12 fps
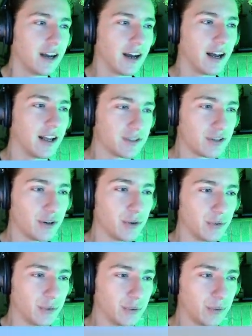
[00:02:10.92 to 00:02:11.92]

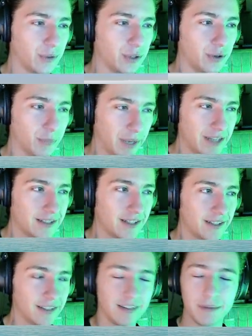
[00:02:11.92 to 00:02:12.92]
So you're
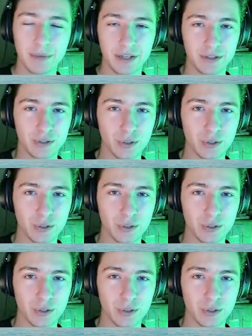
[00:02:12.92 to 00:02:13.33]
basically limited